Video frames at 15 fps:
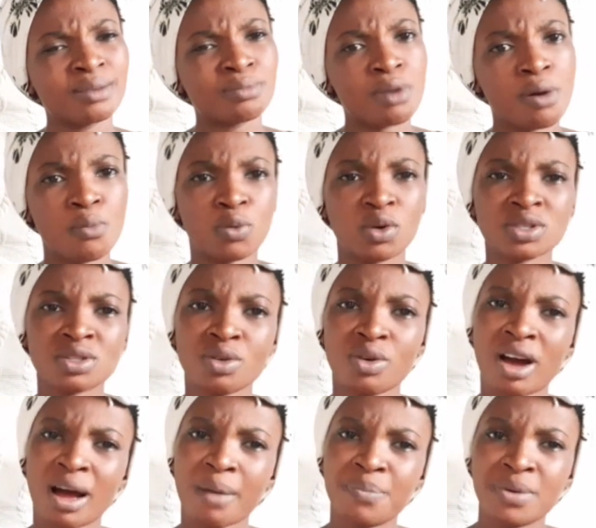mom was
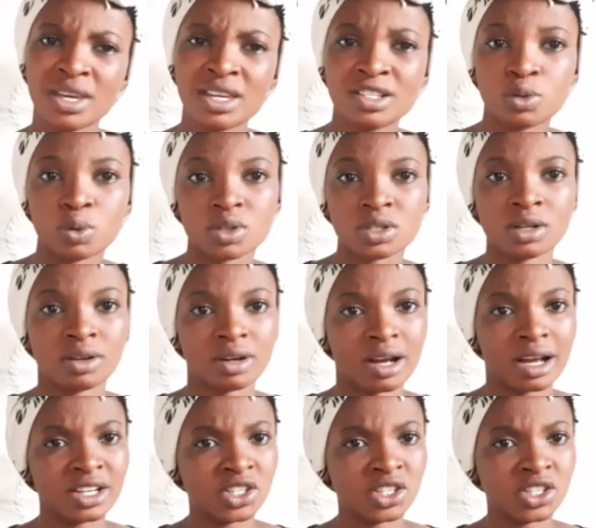not happy. She was not.